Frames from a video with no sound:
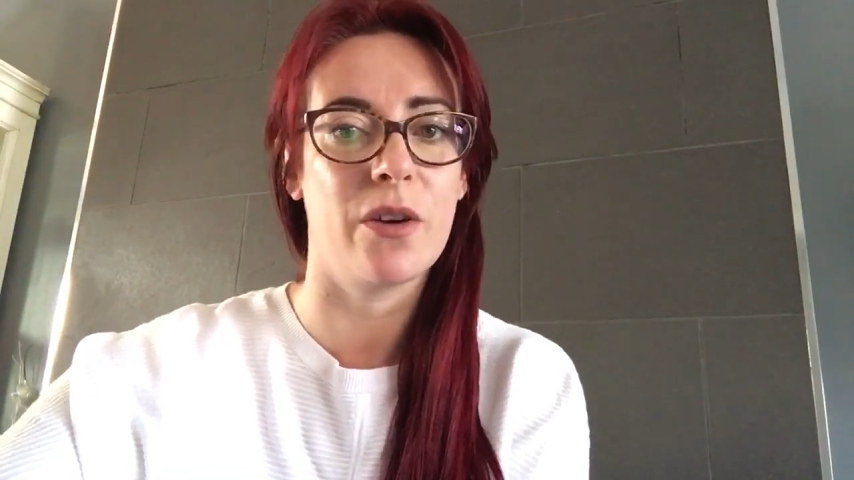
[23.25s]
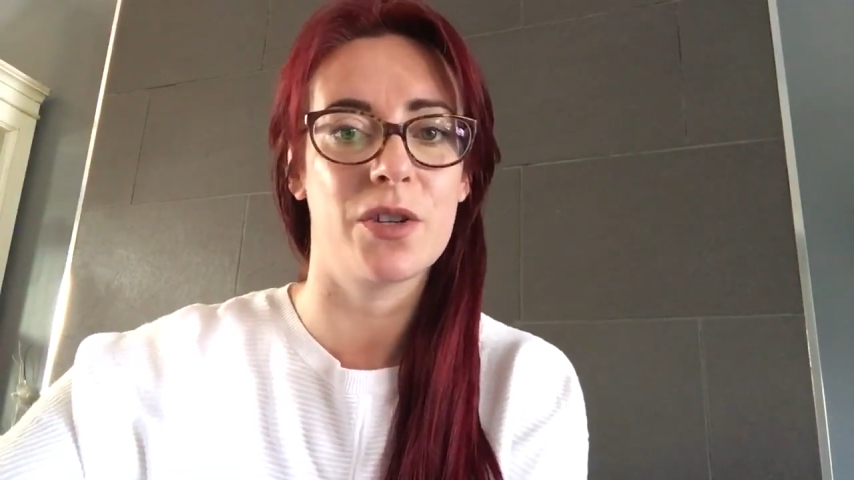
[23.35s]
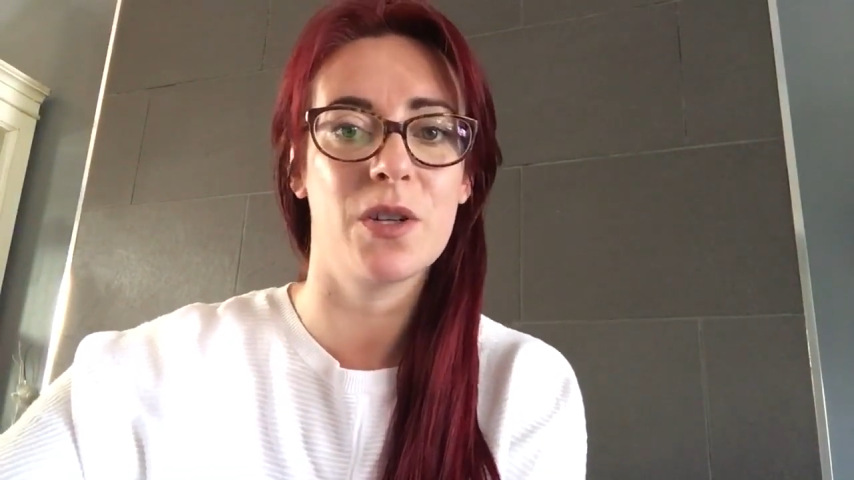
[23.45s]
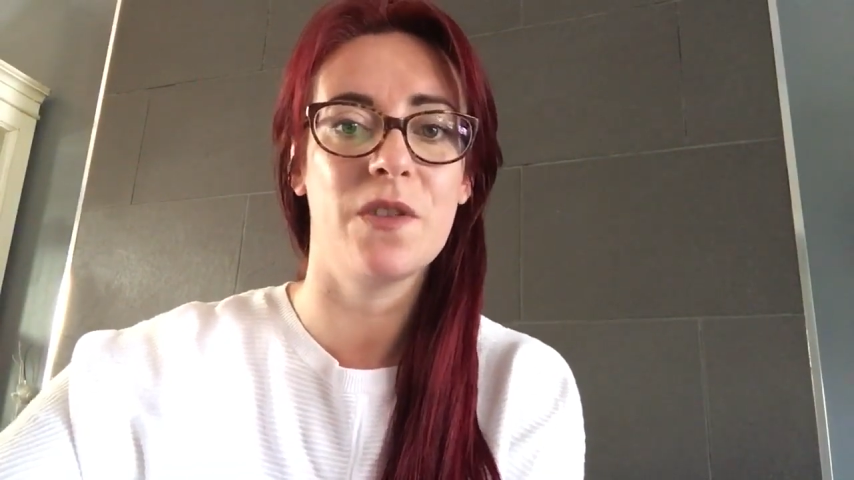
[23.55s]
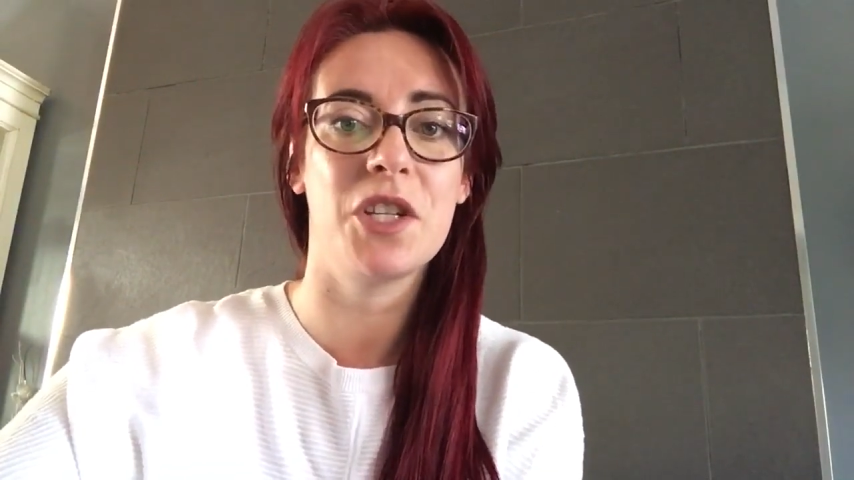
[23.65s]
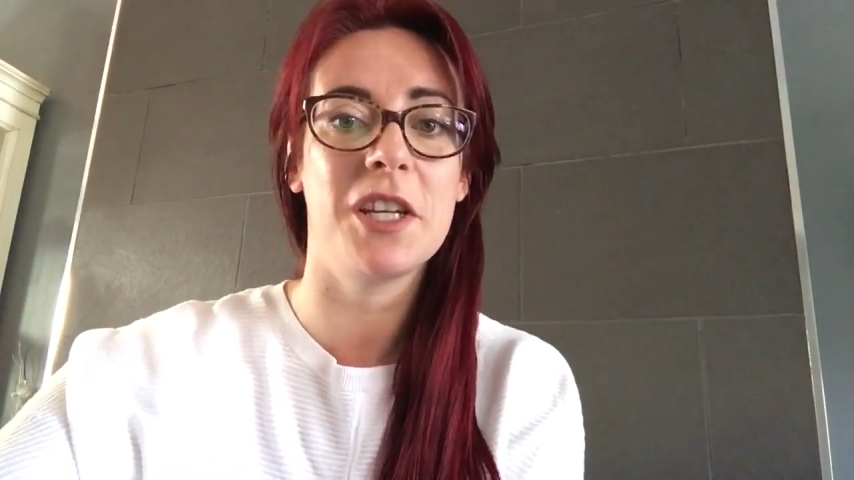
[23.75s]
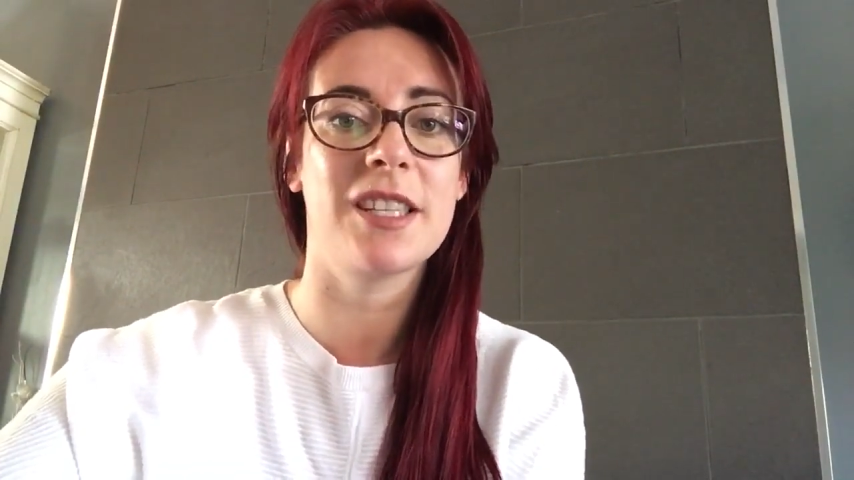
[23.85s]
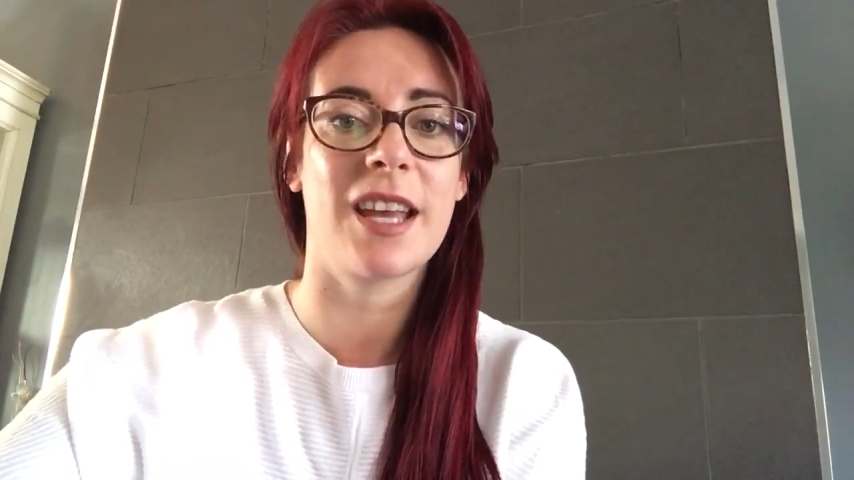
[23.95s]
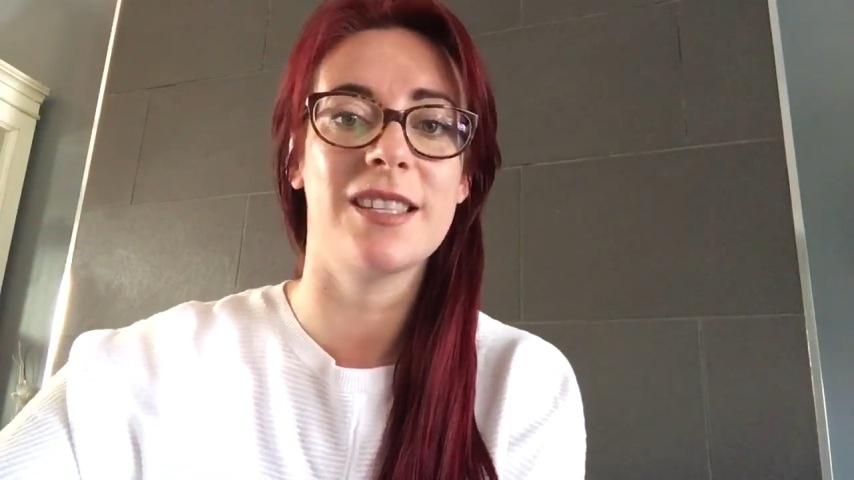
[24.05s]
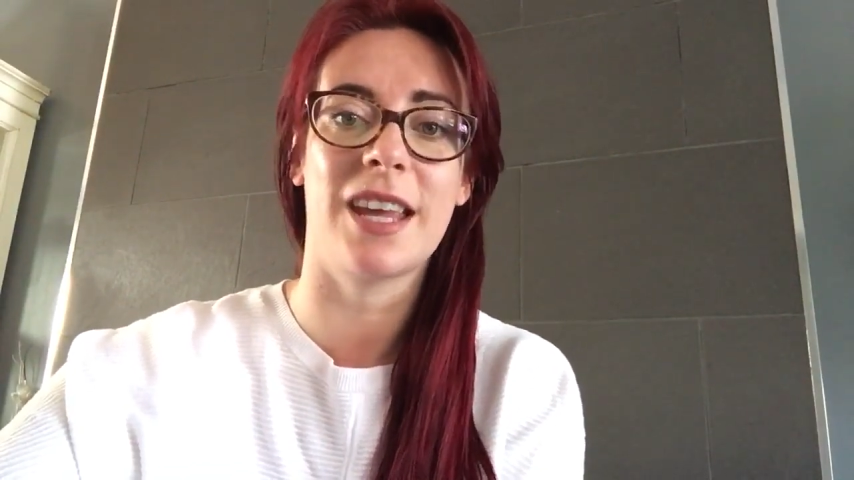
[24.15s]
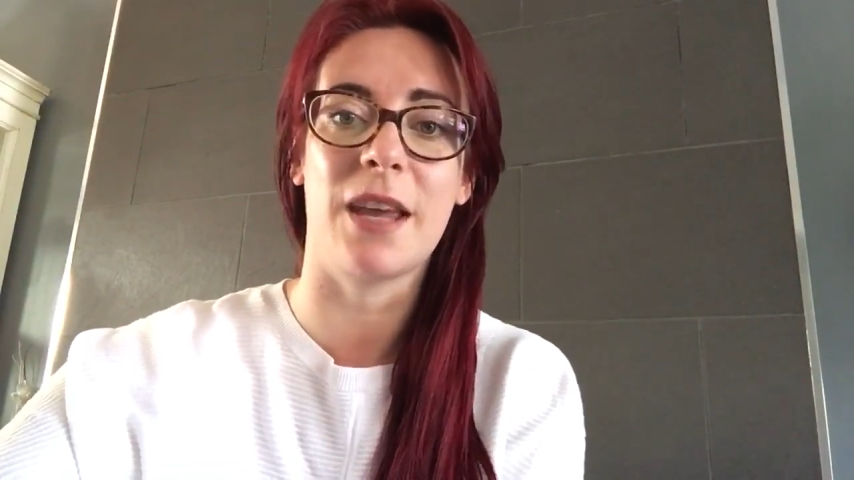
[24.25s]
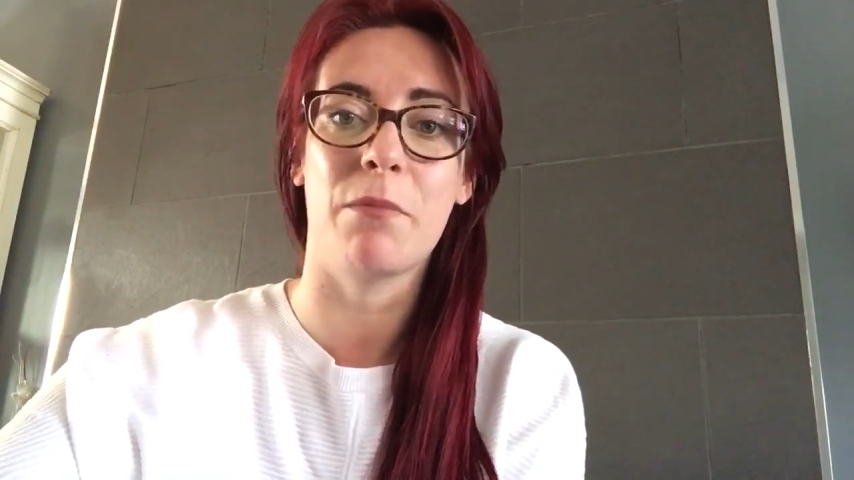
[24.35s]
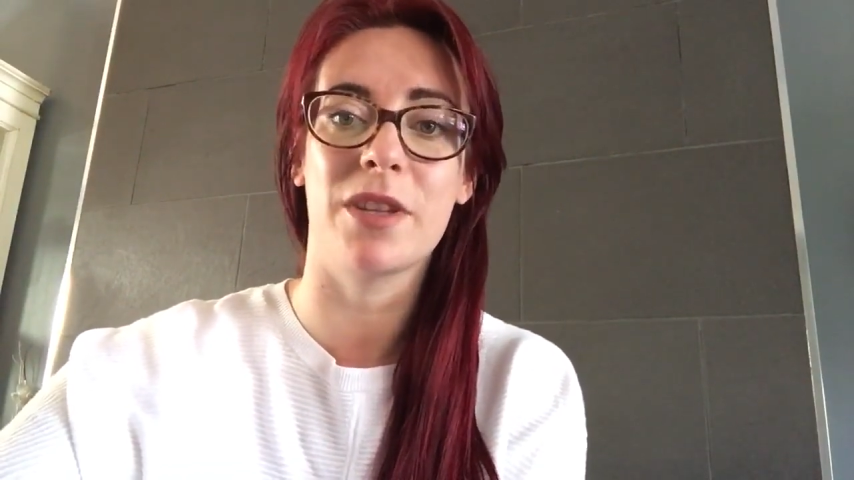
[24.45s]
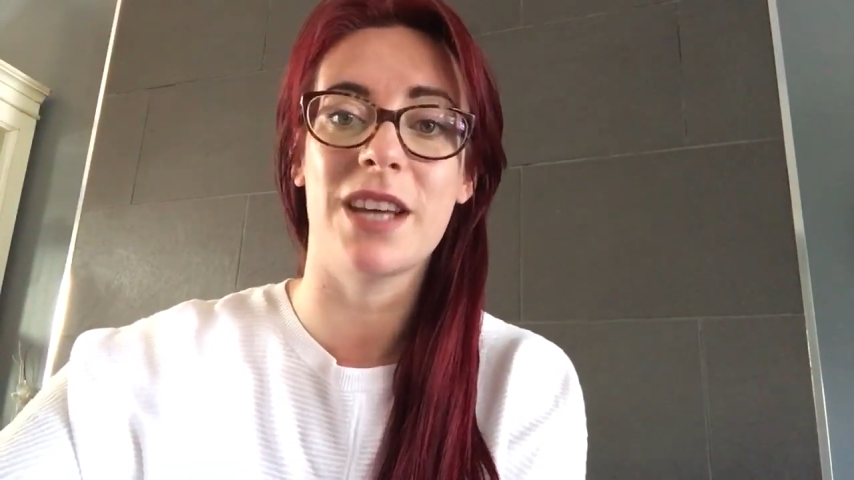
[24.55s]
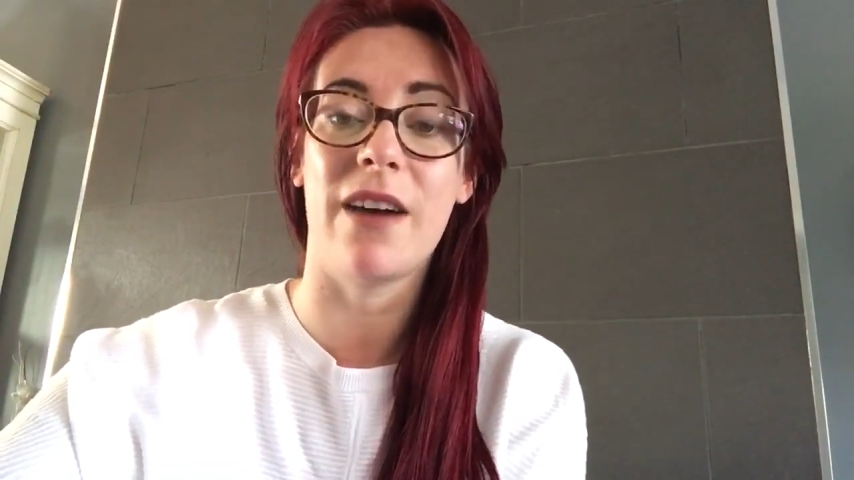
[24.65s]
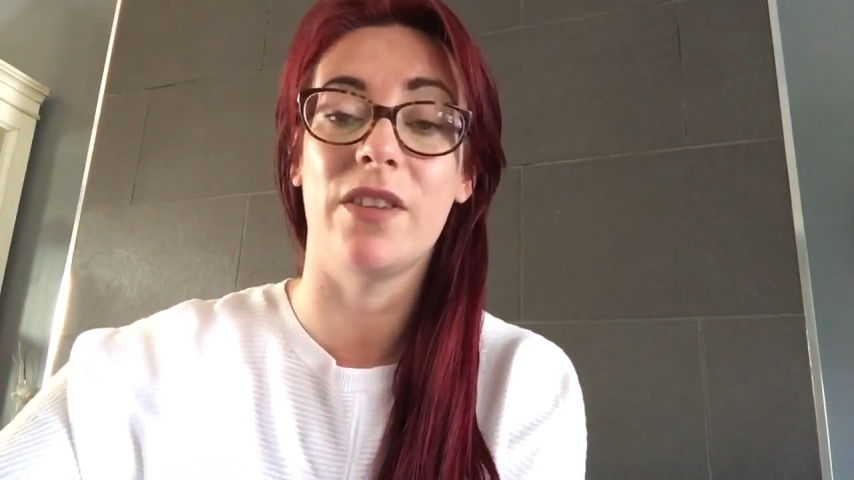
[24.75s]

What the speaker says: not just for GCSE but to